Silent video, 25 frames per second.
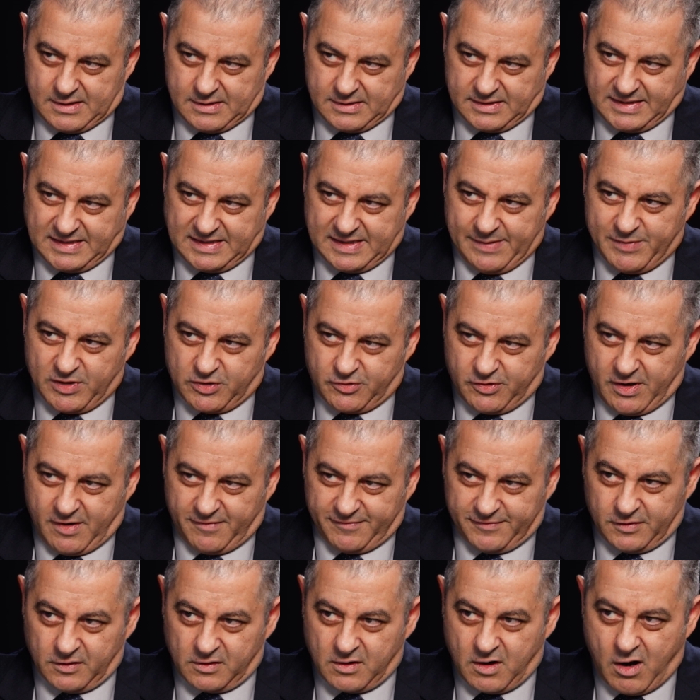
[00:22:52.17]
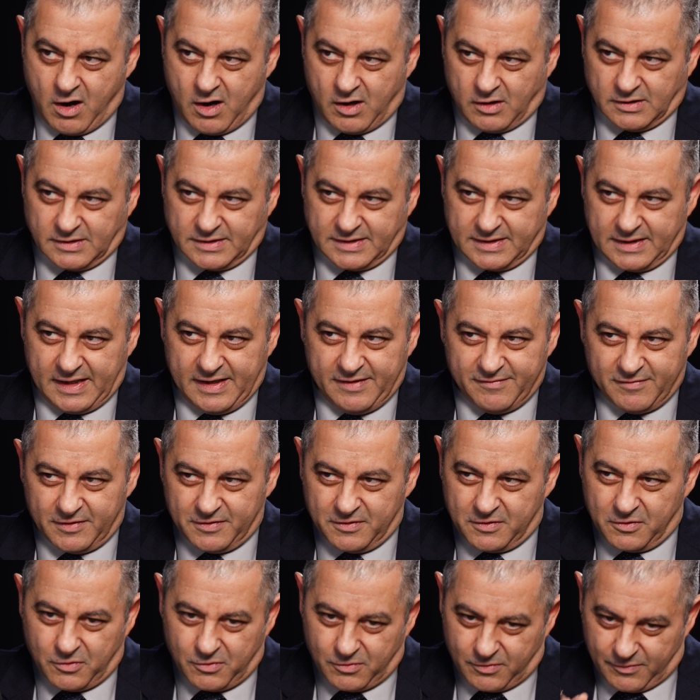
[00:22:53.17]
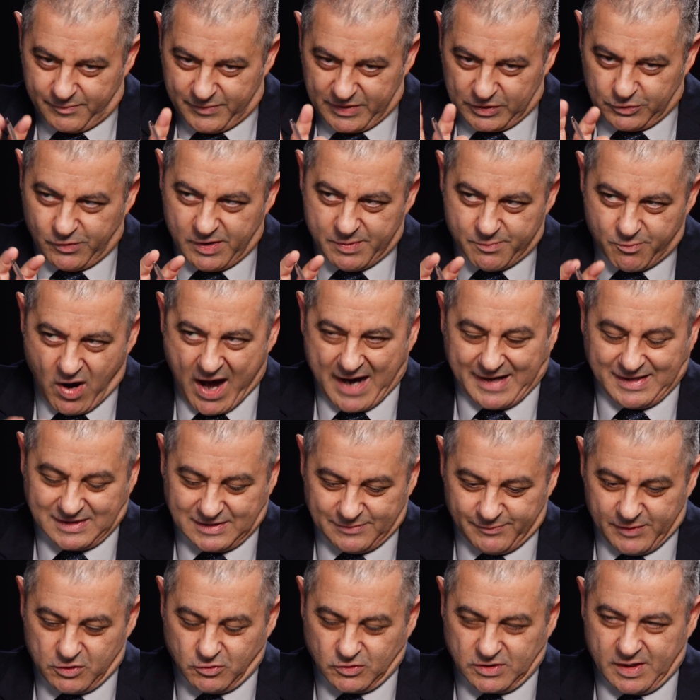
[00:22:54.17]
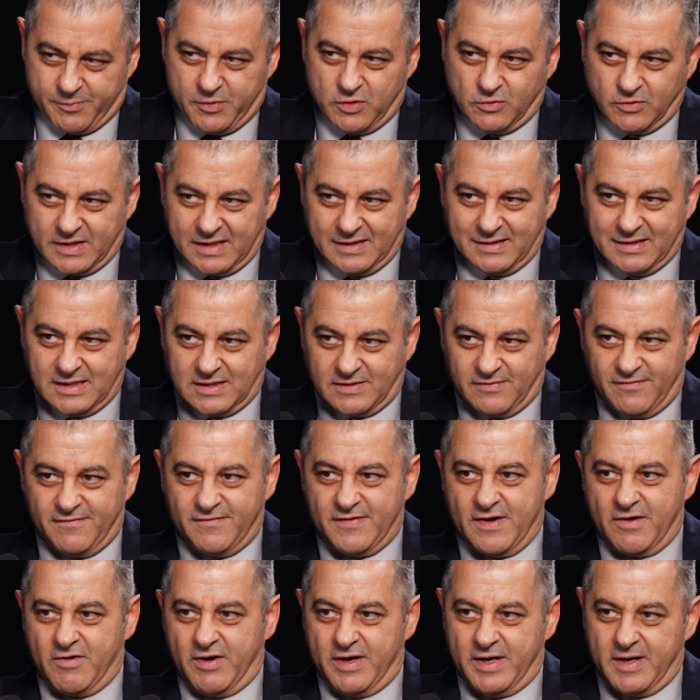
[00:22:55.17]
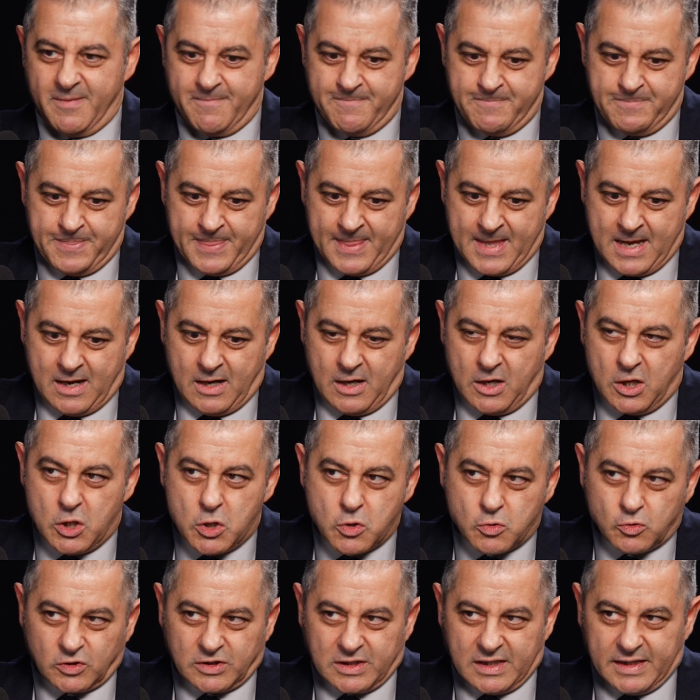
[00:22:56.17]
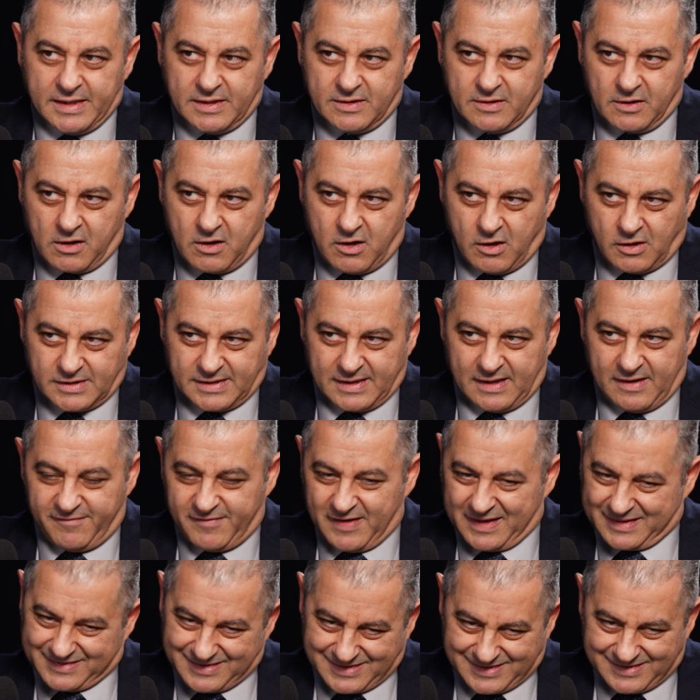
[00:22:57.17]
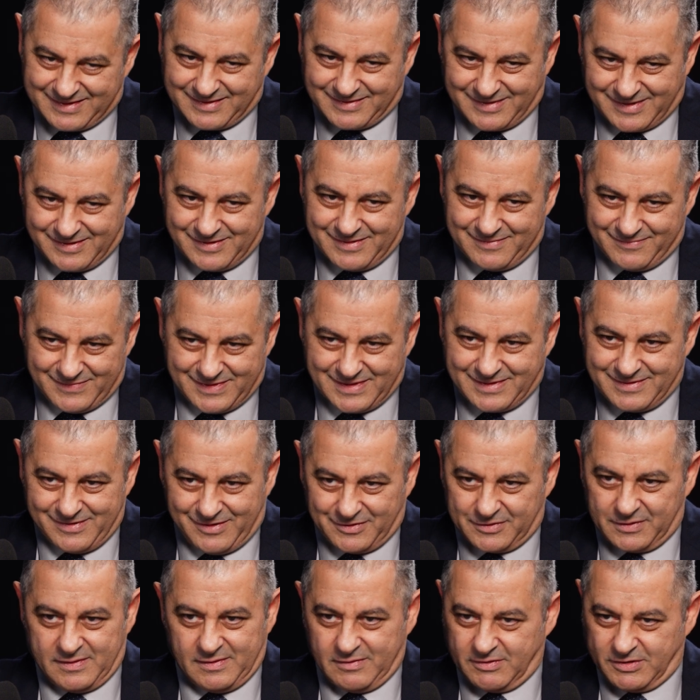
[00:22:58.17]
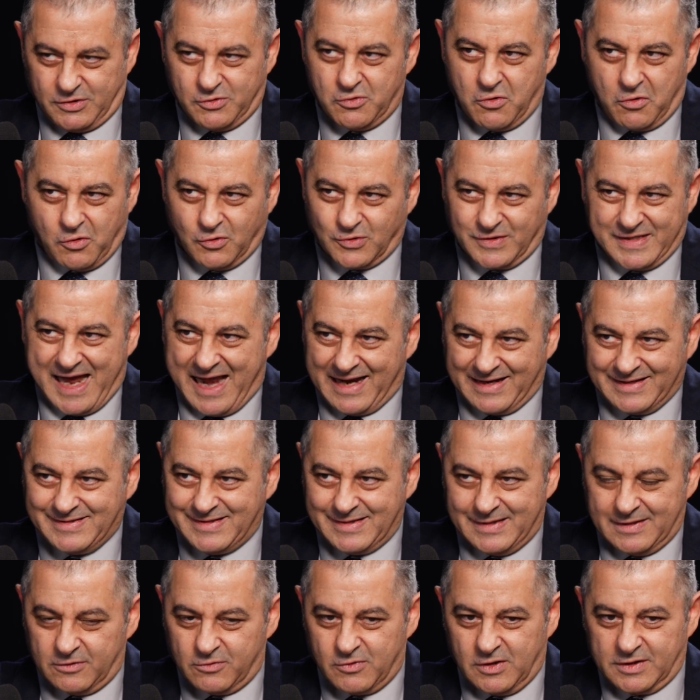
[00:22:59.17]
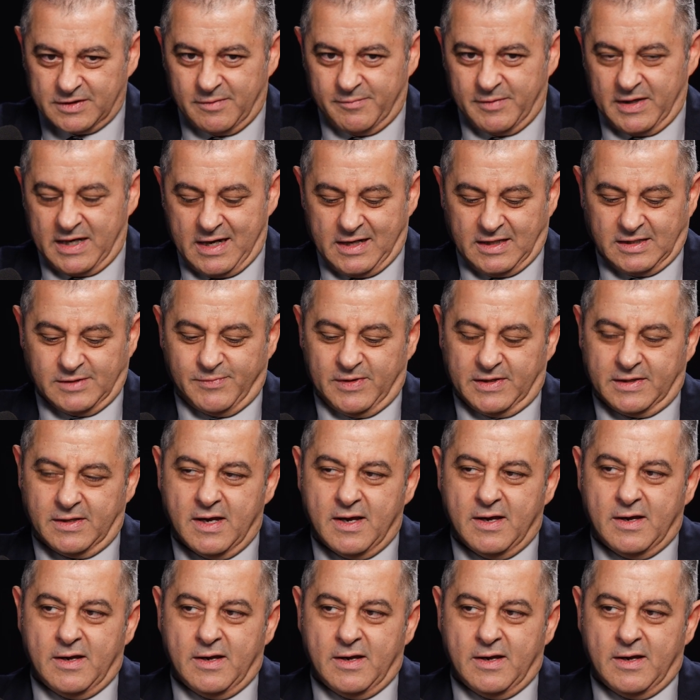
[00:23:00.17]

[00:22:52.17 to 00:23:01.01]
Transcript: symmetry of the cause, even though between brackets, because I'm using these very loosely, the cause and effect is there's no causality in quantum mechanics, but